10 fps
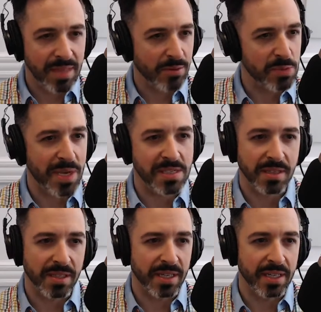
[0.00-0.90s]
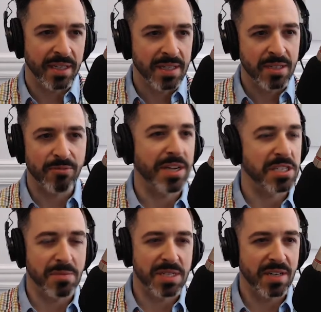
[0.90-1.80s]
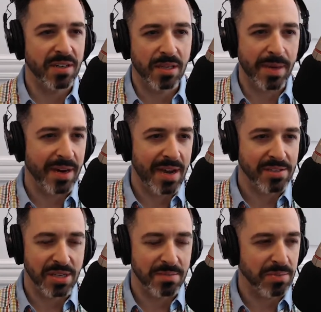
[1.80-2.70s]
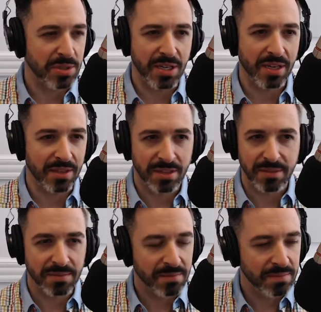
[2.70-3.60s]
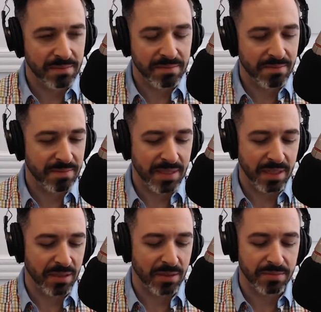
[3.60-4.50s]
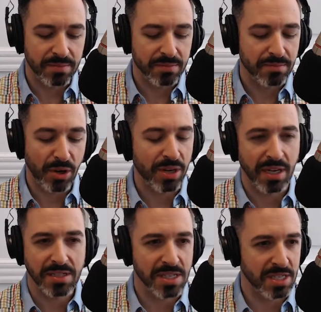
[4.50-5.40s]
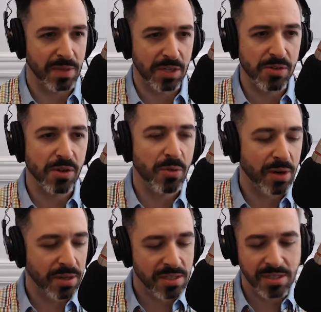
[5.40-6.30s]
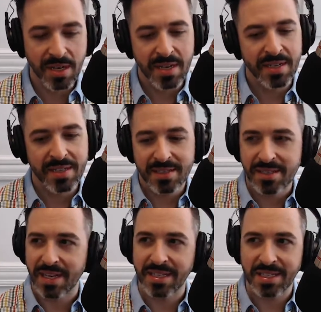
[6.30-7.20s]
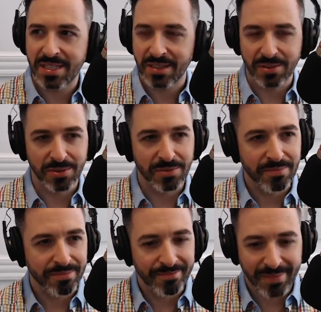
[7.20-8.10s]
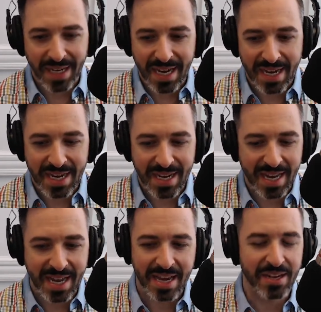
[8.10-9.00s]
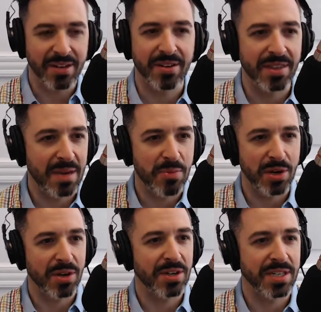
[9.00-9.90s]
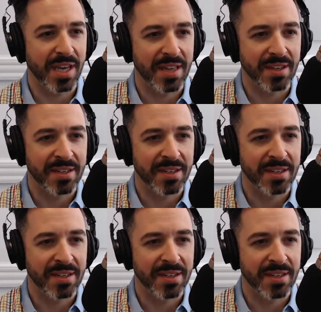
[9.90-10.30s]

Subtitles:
was basically write some material about how some particular marketing system in Google works, send it to an editor, and they put it all together.